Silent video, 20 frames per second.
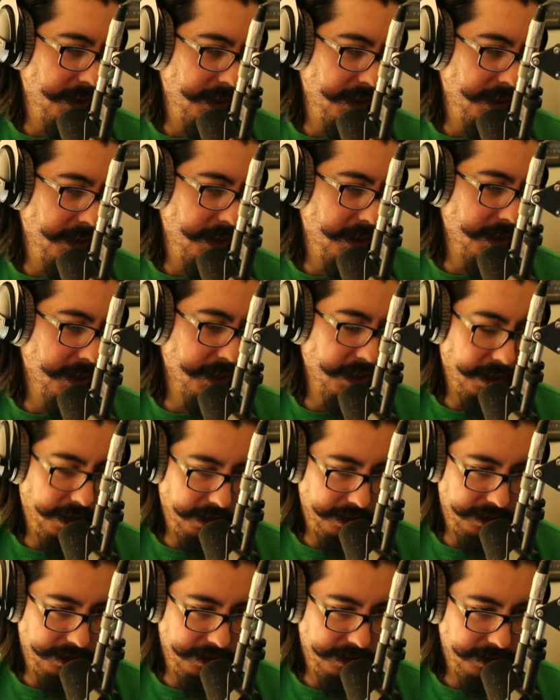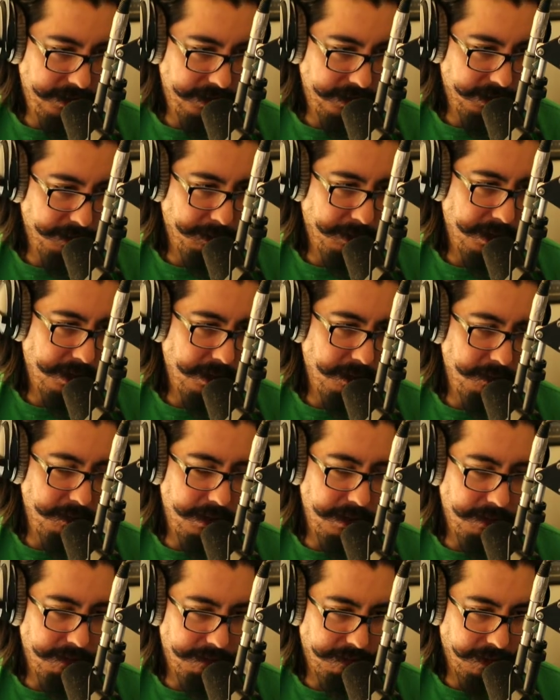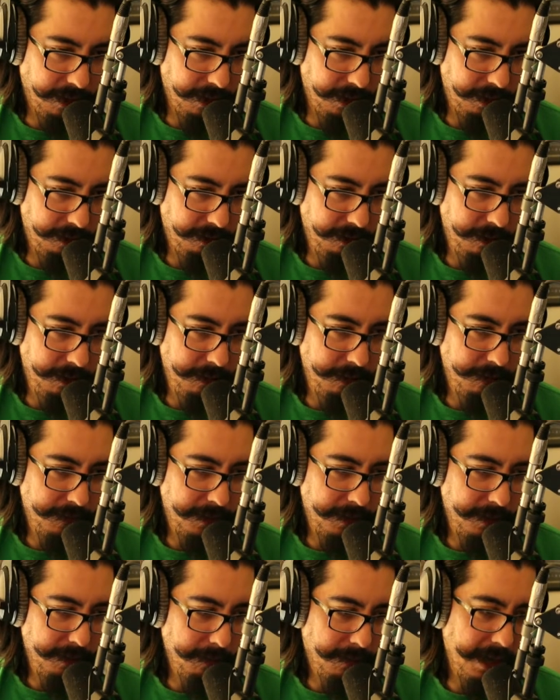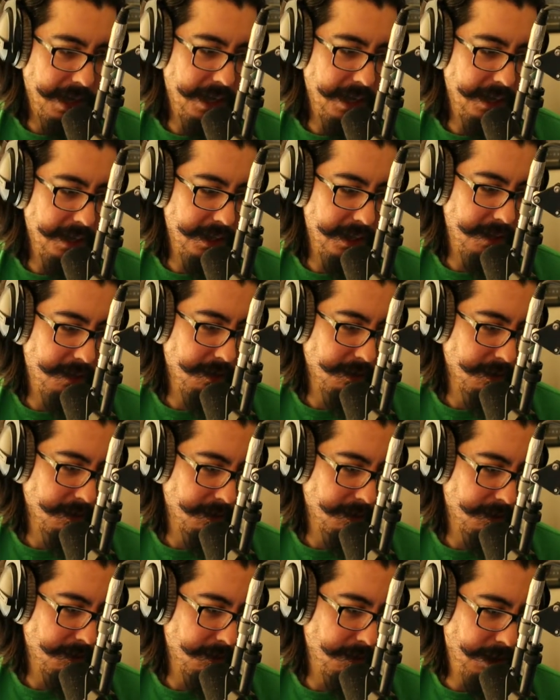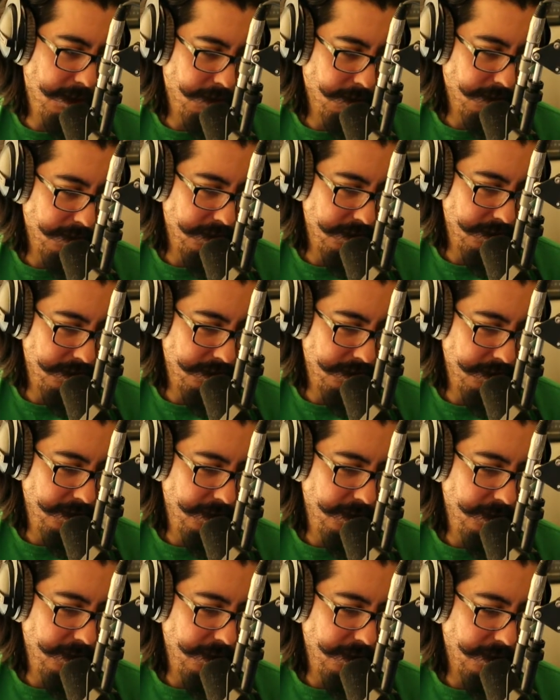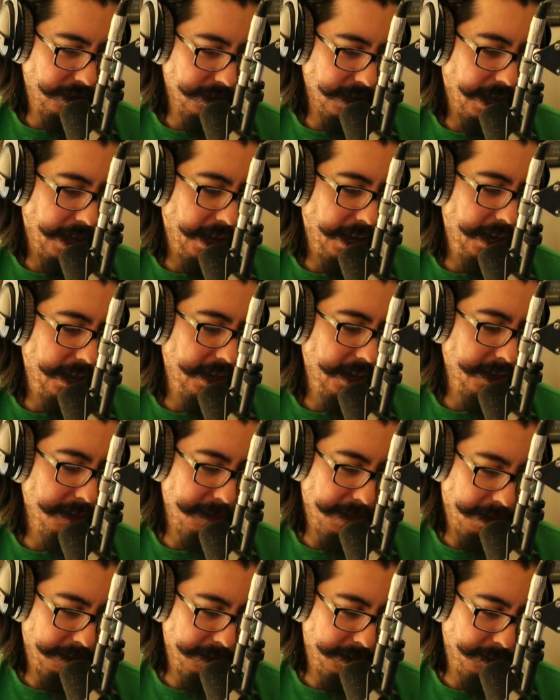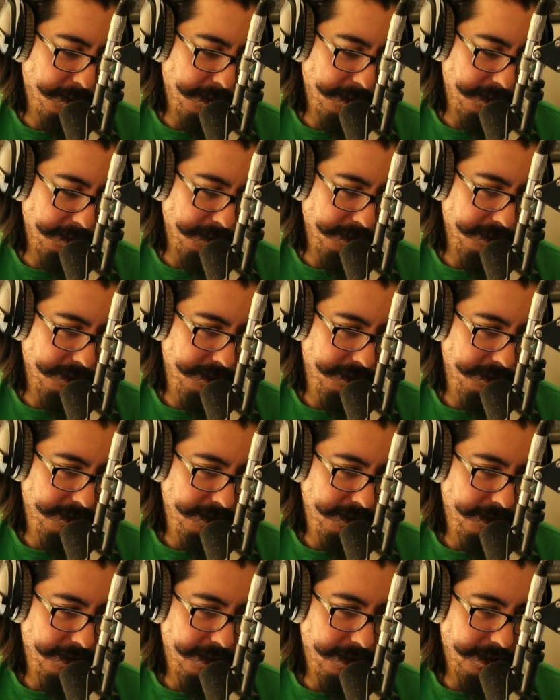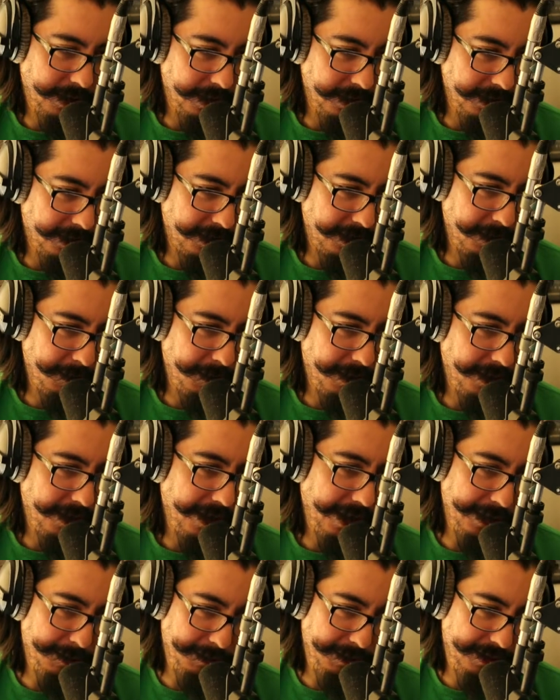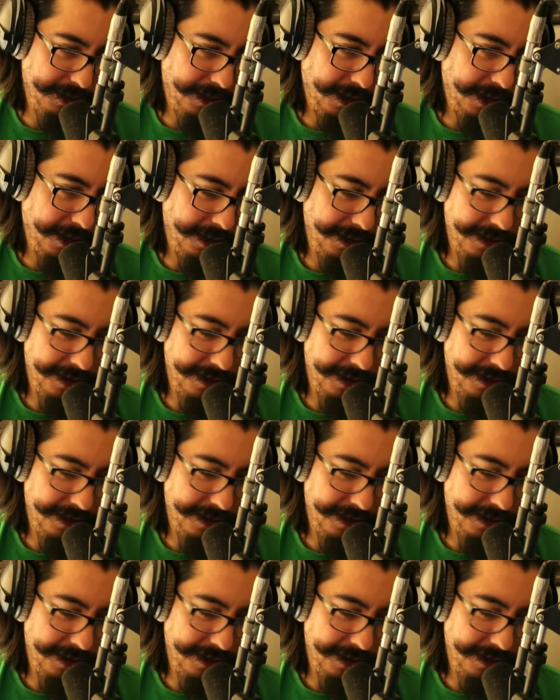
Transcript: is not something you need to follow by any legal recourse, because I am not responsible. That disclaimer has been said.